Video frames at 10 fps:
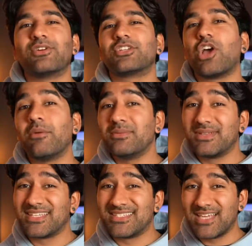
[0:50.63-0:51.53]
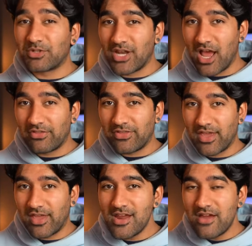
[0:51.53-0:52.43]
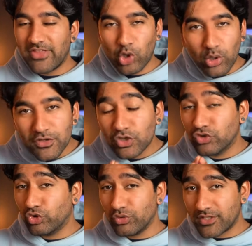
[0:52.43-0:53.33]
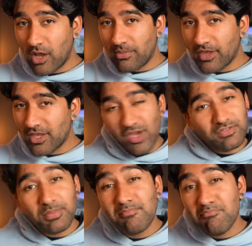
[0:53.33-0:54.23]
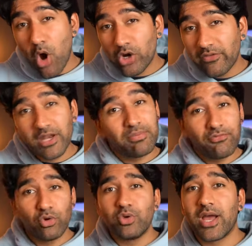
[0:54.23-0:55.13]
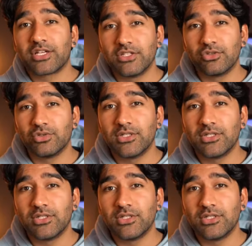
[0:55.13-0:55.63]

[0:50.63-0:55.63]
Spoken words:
There is a common misconception out there that in order for you to do something, you have to be motivated before you actually do